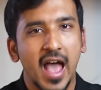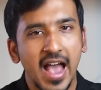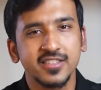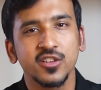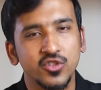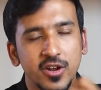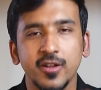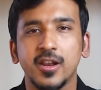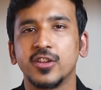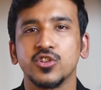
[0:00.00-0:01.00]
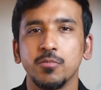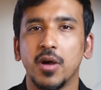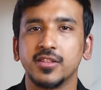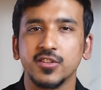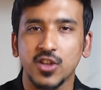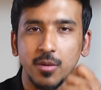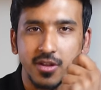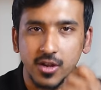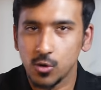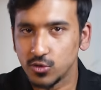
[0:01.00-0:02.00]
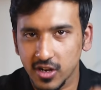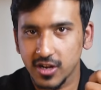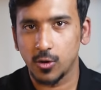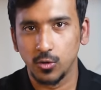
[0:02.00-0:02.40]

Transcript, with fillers: As the general election month is coming closer and